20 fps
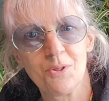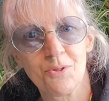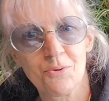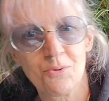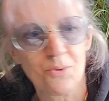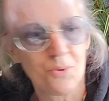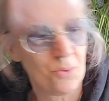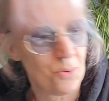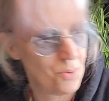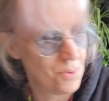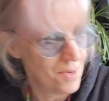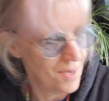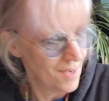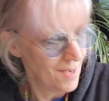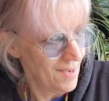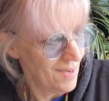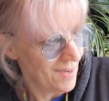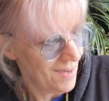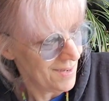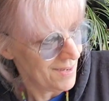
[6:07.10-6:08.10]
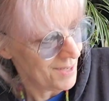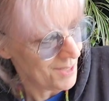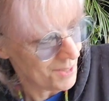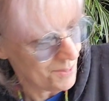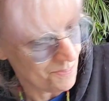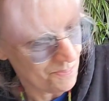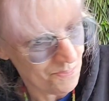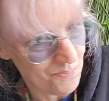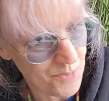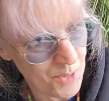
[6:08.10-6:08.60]
through
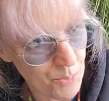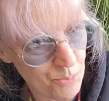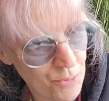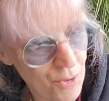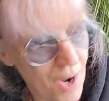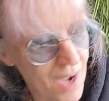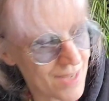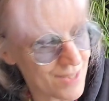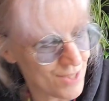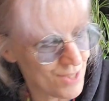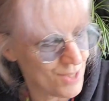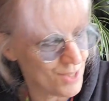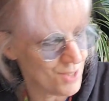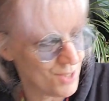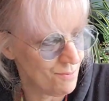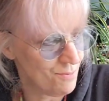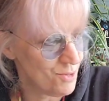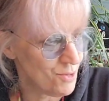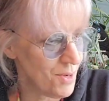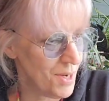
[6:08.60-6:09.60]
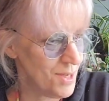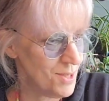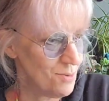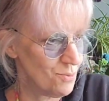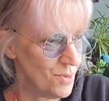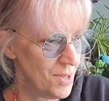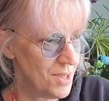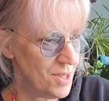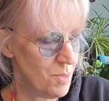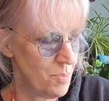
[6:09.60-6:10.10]
the process of trying to
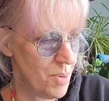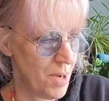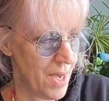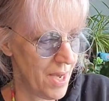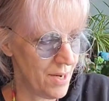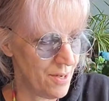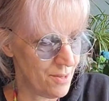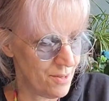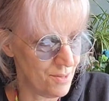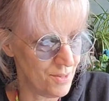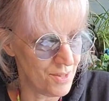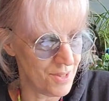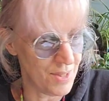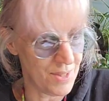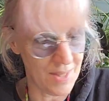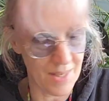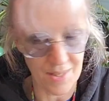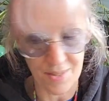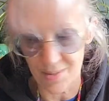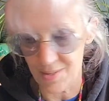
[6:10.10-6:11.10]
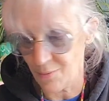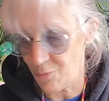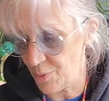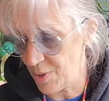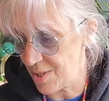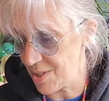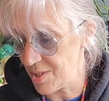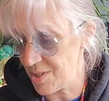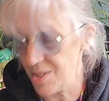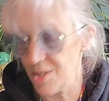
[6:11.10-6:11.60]
read the patterns. And then if we
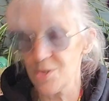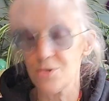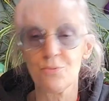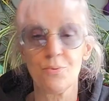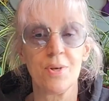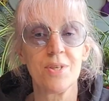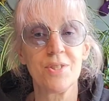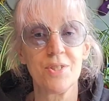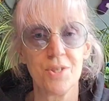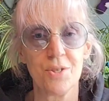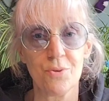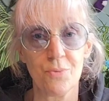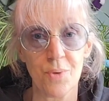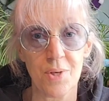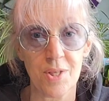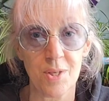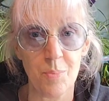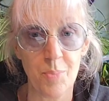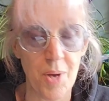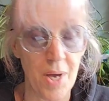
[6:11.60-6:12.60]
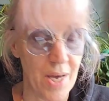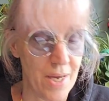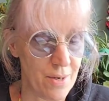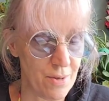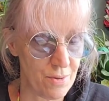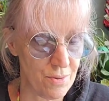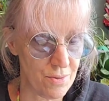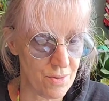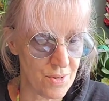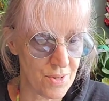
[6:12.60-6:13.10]
could teach Rusty to read the
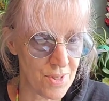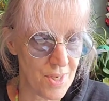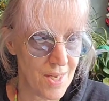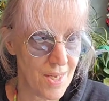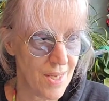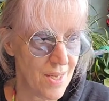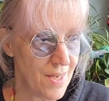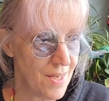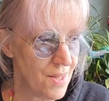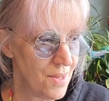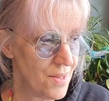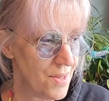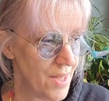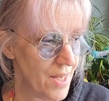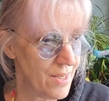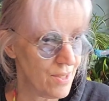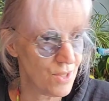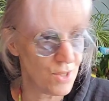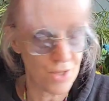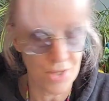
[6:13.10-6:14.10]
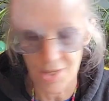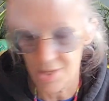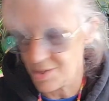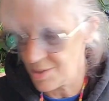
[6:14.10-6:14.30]
patterns, then she